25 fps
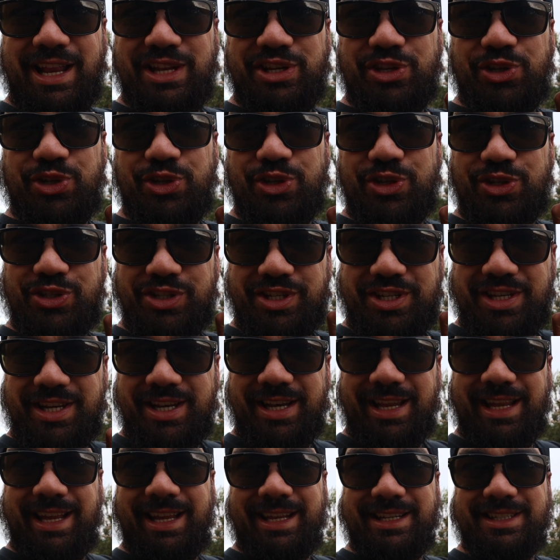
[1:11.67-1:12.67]
and you
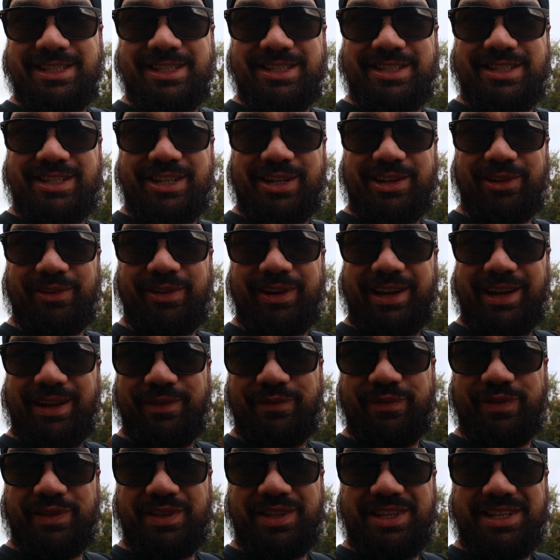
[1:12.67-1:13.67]
need to stick
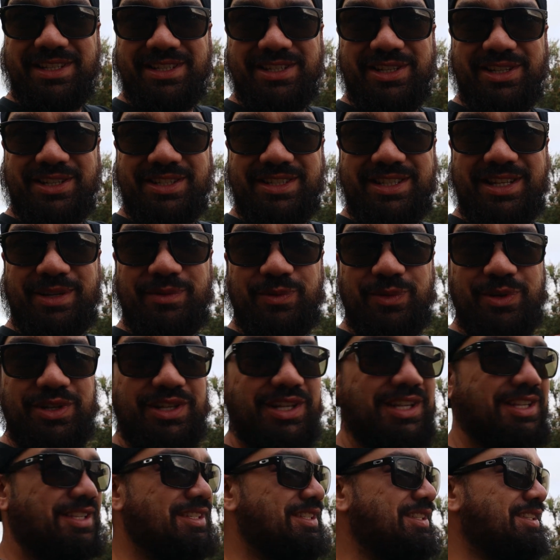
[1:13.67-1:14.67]
around for this because it
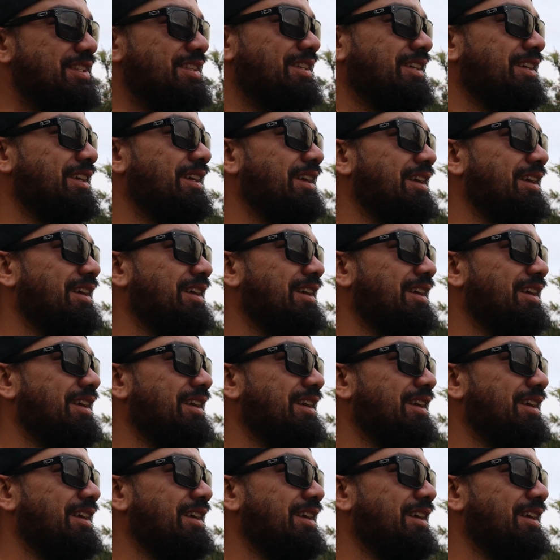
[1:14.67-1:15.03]
was